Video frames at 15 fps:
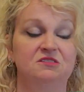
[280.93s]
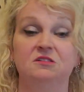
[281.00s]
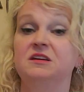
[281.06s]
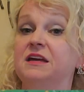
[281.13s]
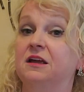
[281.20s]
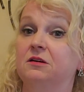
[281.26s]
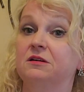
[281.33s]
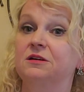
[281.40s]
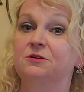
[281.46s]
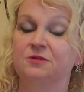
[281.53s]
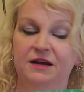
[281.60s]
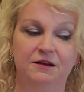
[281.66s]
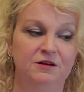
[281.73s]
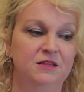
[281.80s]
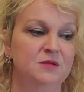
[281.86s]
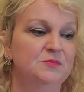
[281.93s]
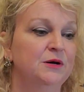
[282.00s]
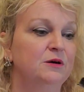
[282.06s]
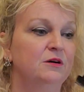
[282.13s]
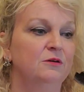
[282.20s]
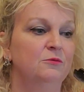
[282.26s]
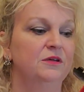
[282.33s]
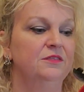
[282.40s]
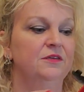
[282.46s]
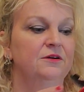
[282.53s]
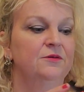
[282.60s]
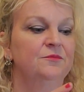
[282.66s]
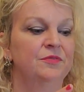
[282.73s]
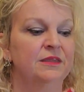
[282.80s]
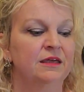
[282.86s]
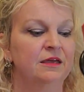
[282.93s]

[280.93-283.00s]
you can carry it around in the park with you.